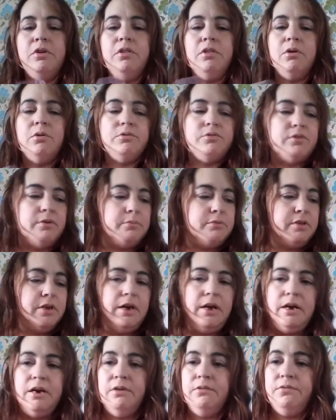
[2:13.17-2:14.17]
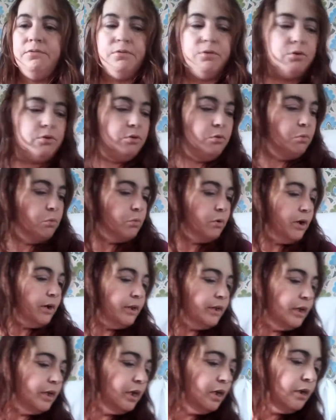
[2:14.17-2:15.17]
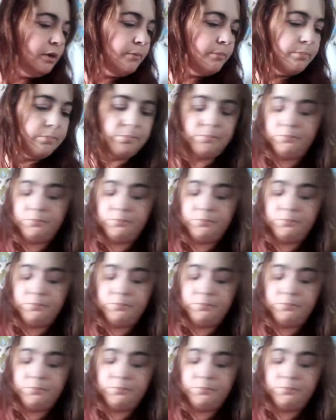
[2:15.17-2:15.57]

one of those up to have for the wedding.